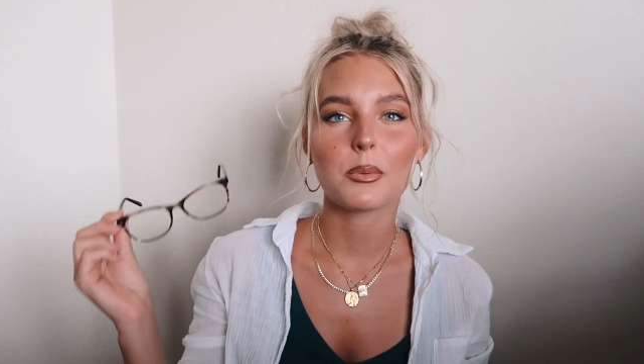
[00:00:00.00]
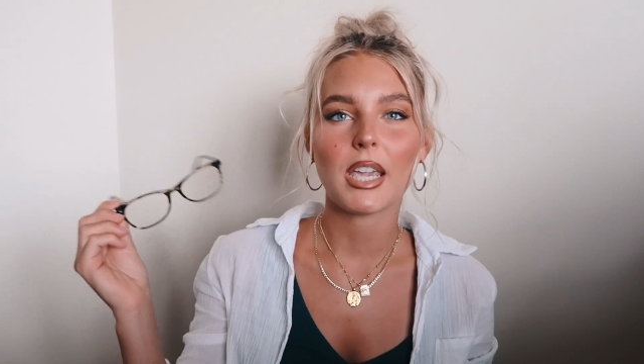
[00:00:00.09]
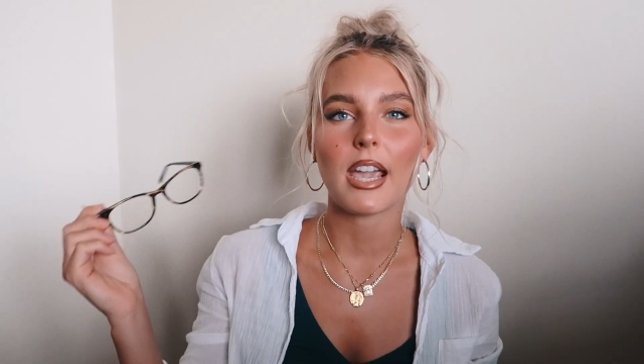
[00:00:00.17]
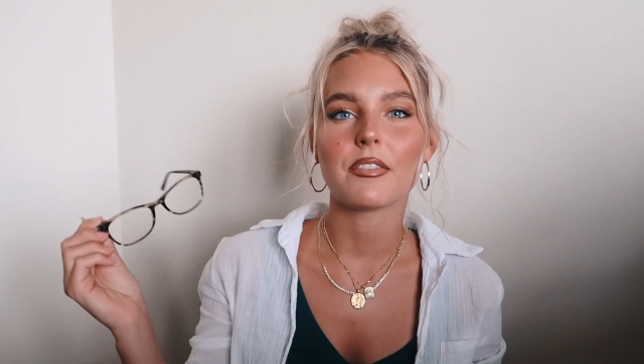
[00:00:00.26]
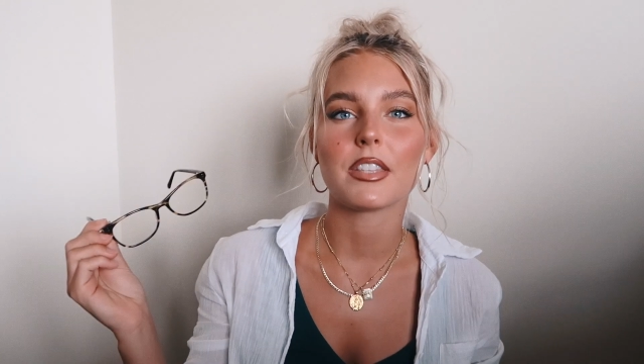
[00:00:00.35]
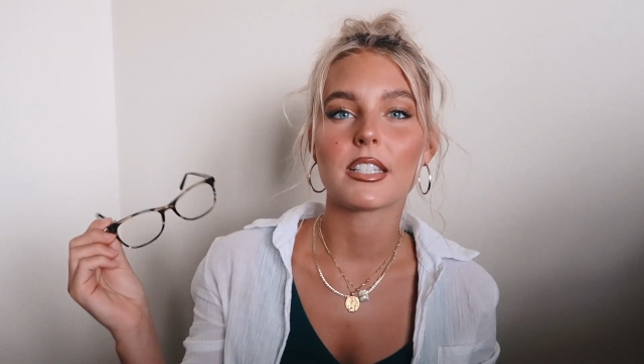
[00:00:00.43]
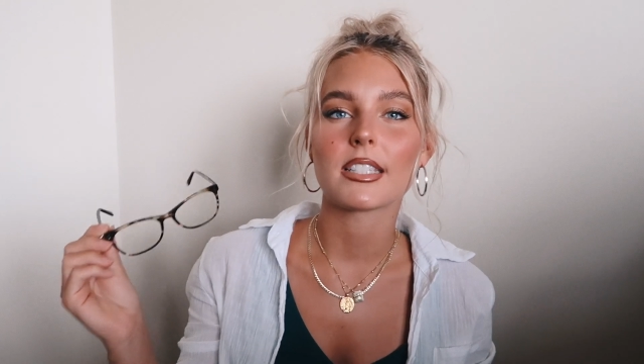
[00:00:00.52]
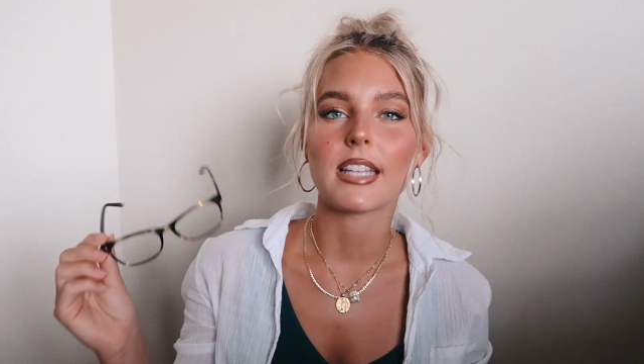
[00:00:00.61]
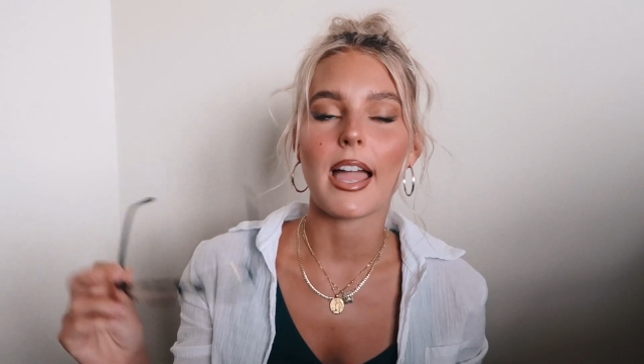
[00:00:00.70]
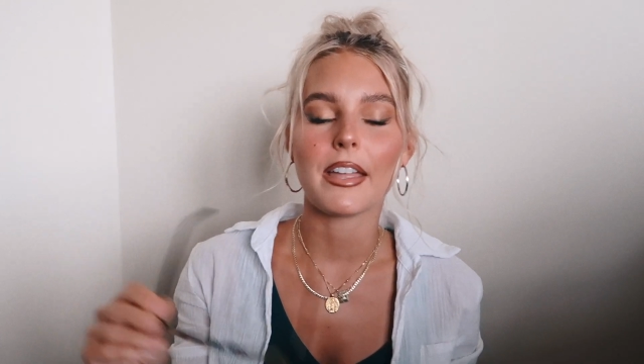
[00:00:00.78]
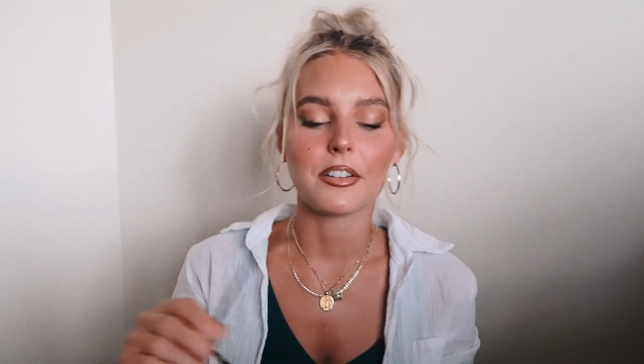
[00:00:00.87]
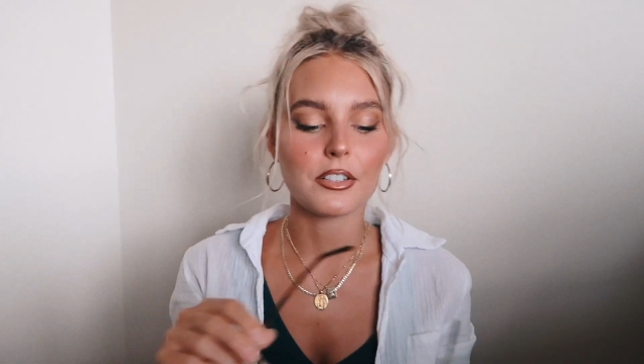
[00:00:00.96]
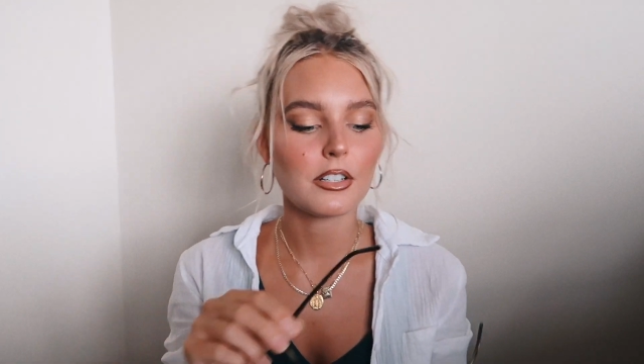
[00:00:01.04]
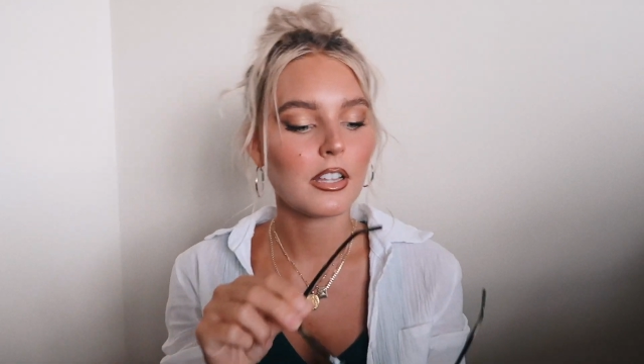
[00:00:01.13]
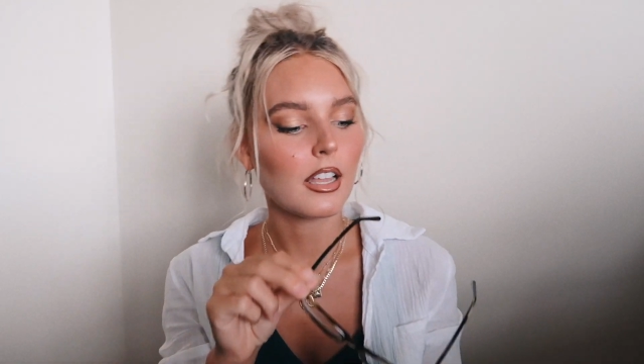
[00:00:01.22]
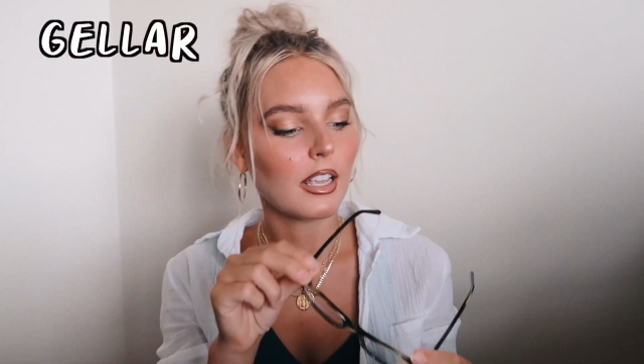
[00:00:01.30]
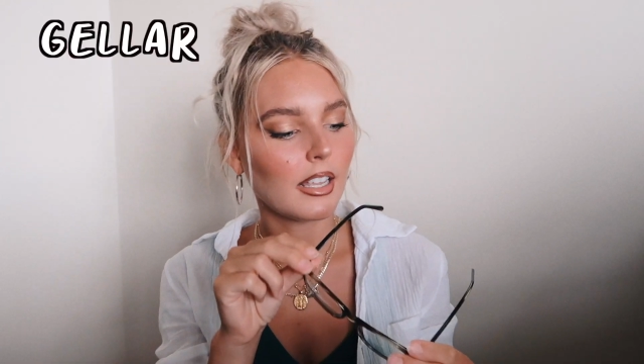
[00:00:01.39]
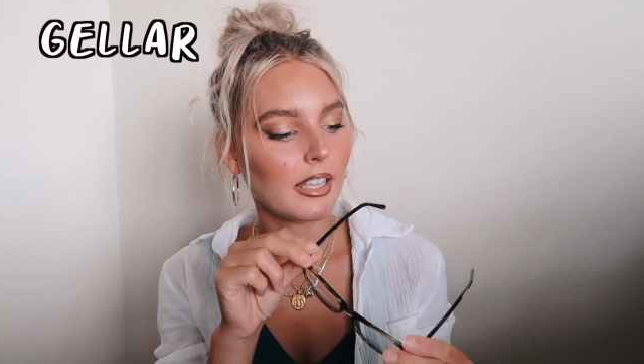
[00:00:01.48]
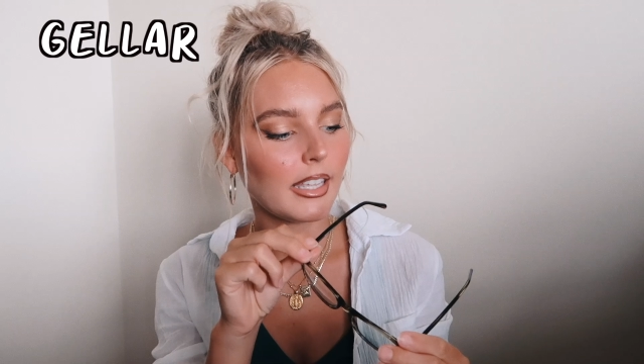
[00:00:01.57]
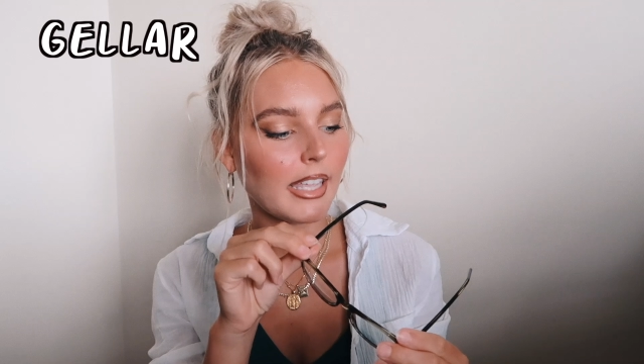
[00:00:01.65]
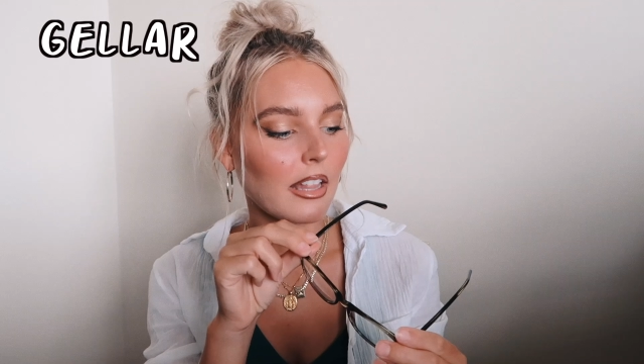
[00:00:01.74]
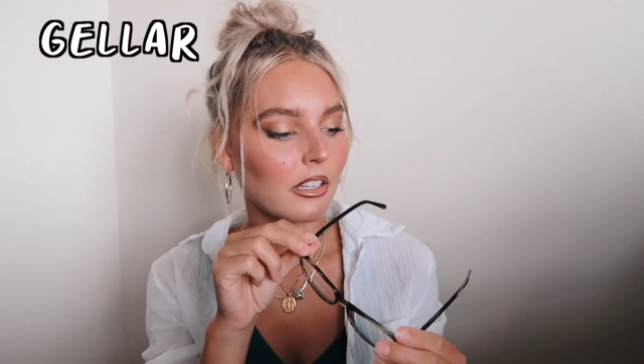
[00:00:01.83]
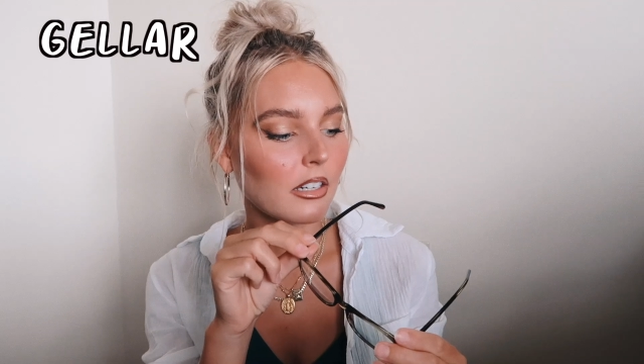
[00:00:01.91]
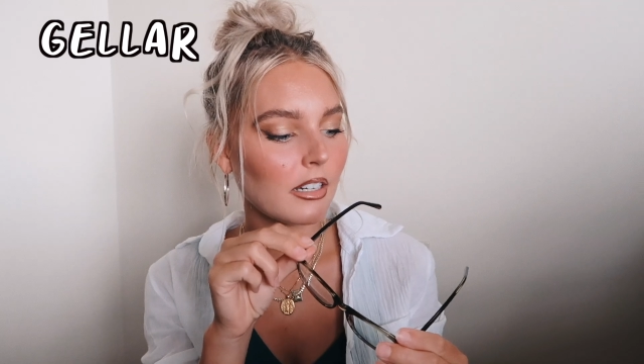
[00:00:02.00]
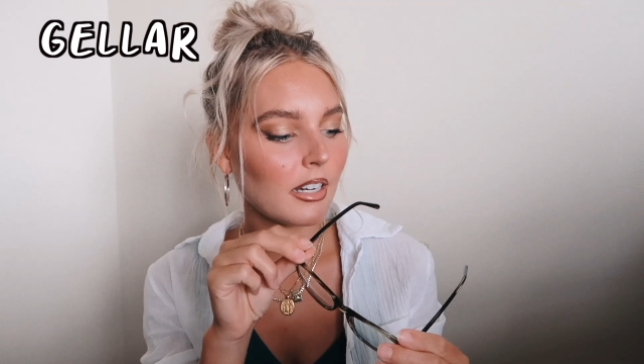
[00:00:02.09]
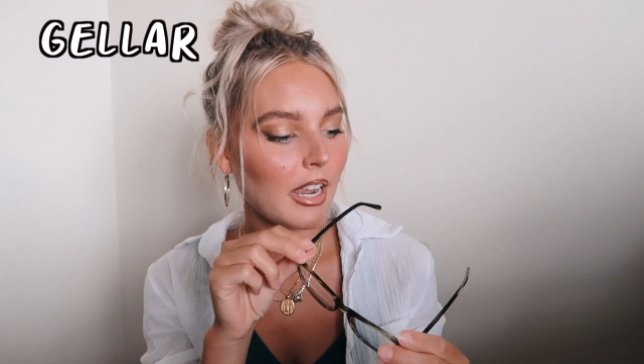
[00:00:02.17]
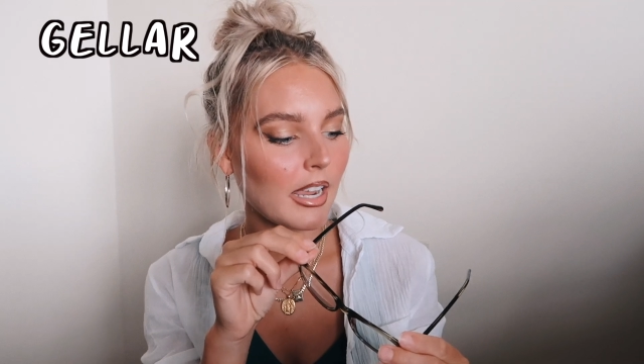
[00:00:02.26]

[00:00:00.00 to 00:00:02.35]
we have the style Geller,